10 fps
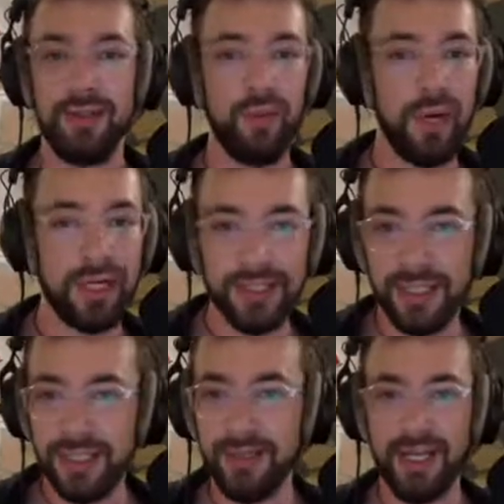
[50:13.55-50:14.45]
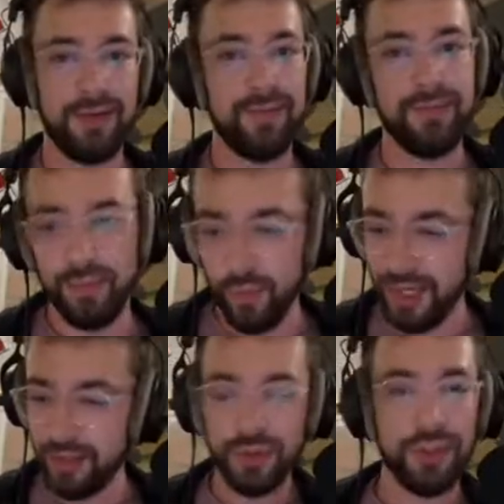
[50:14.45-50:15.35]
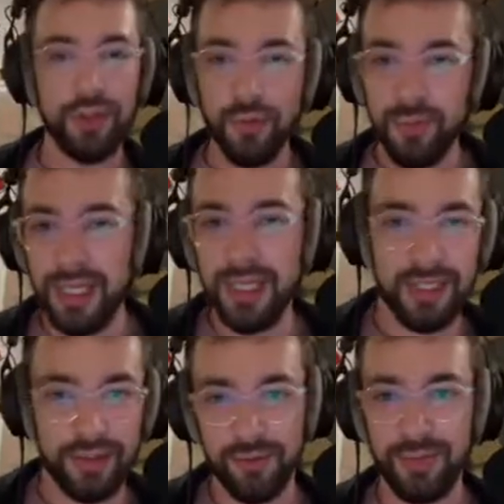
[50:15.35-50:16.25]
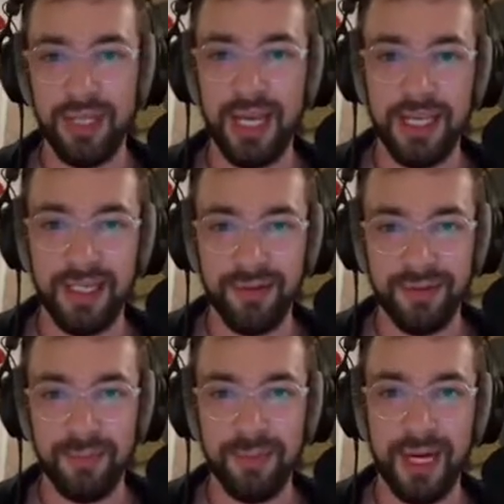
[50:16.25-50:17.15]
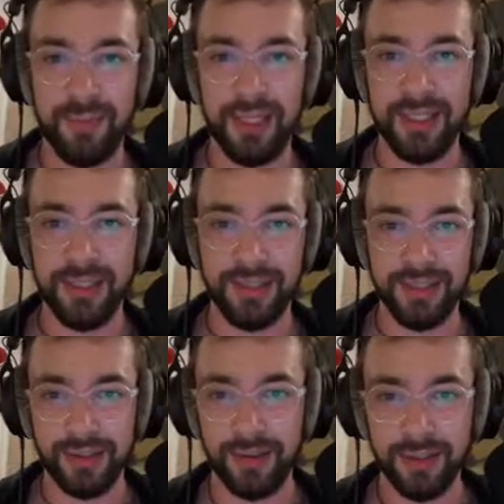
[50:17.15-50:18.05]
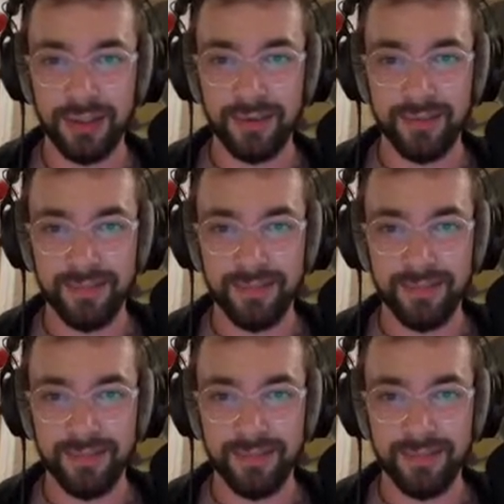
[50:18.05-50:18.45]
what is it like, where should you be in your playing if they're popping into this course?